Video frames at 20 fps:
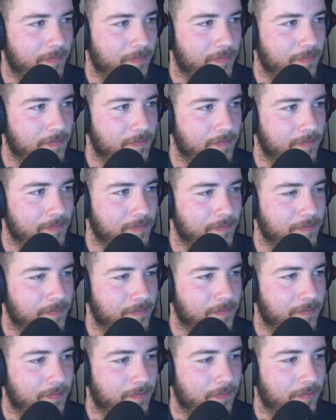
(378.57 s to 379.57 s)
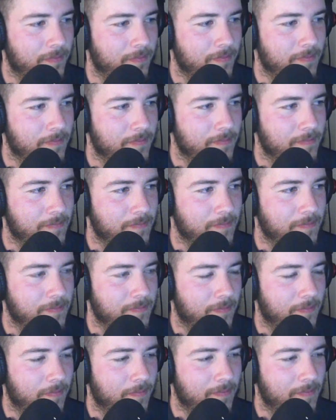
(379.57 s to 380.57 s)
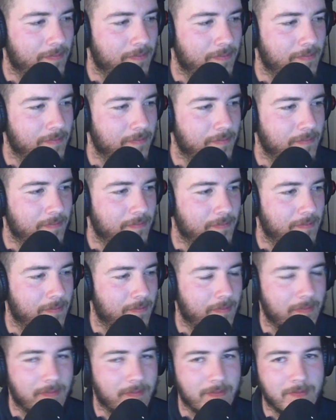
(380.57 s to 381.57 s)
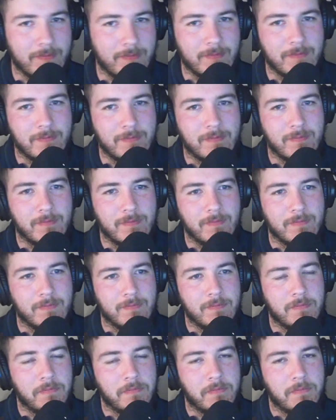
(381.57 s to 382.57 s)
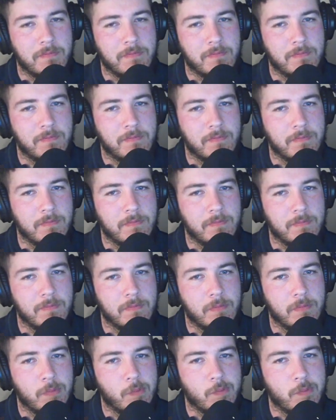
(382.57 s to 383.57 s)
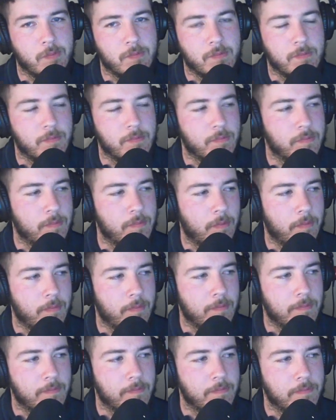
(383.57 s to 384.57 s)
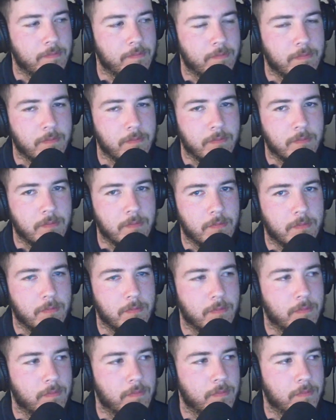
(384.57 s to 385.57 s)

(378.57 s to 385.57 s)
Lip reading: (not speaking)